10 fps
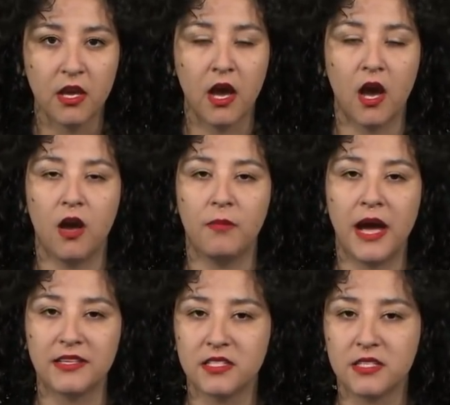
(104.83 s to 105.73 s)

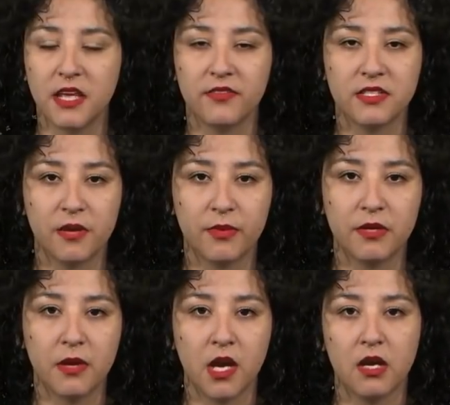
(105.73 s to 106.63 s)
ICE does have a
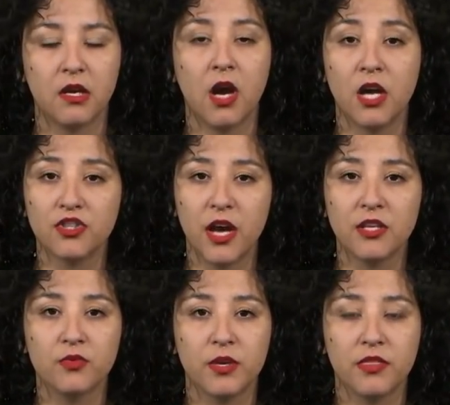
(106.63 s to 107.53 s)
separate
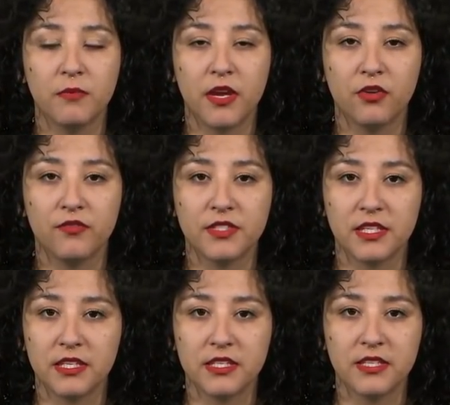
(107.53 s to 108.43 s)
contract with the medical
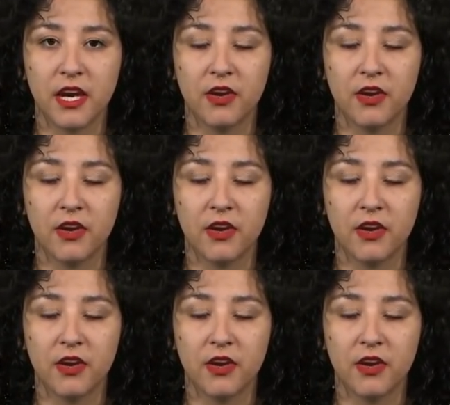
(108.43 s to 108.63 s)
facilities there,